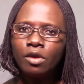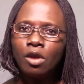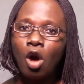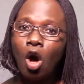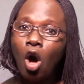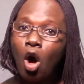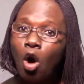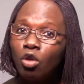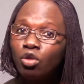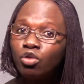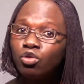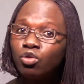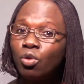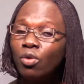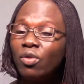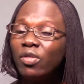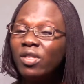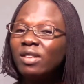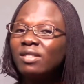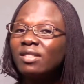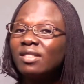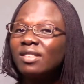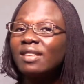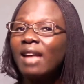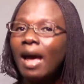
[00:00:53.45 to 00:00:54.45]
Also,
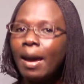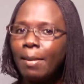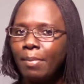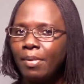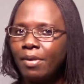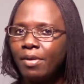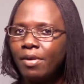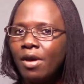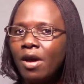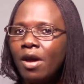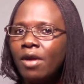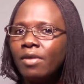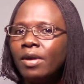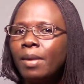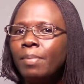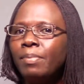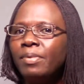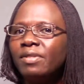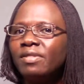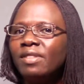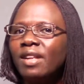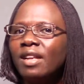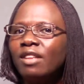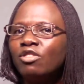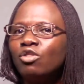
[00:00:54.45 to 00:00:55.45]
this type
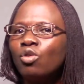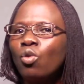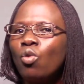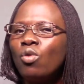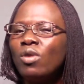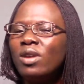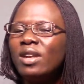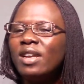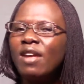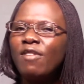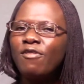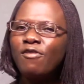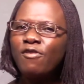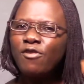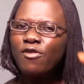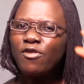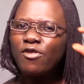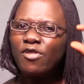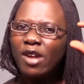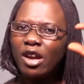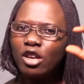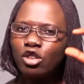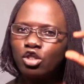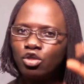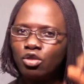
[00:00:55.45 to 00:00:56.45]
represents only a
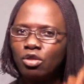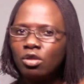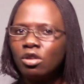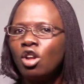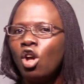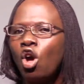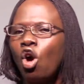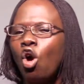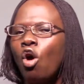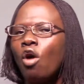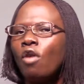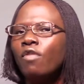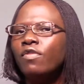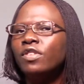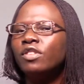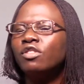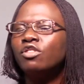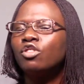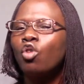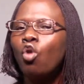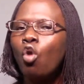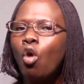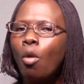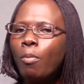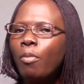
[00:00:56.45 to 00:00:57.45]
fraction of the
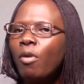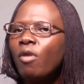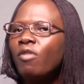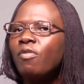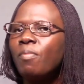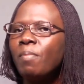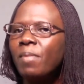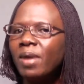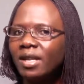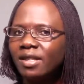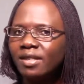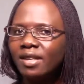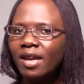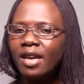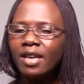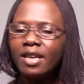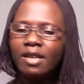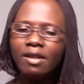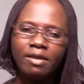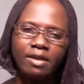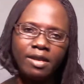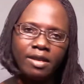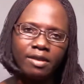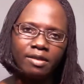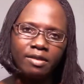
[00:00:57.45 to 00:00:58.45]
scope of mental
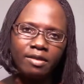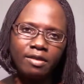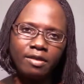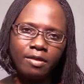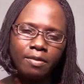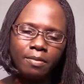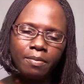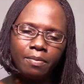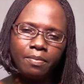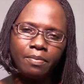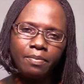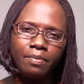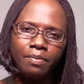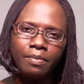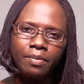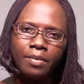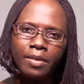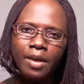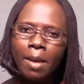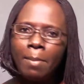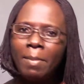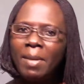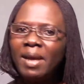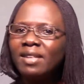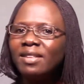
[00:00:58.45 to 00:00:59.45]
illness.
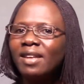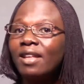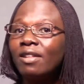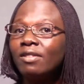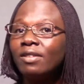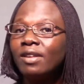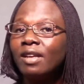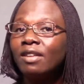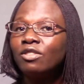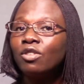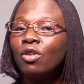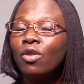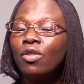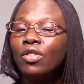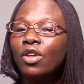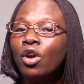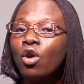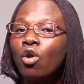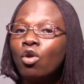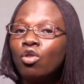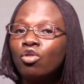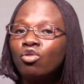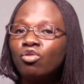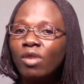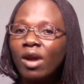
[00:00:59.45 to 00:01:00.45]
Mental illness, on the
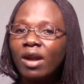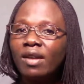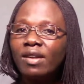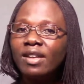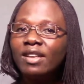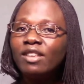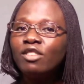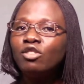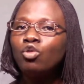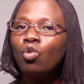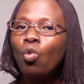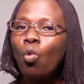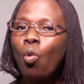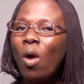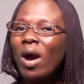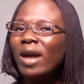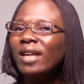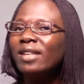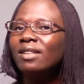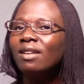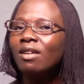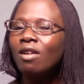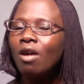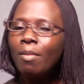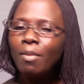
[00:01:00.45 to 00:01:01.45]
contrary, is
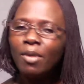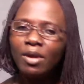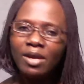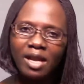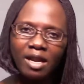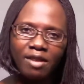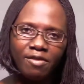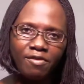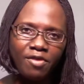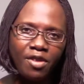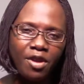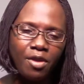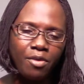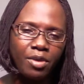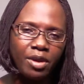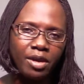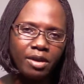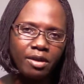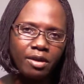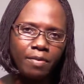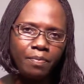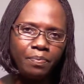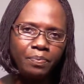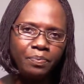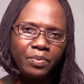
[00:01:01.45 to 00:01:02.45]
quite common and
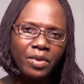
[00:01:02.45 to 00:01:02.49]
varied.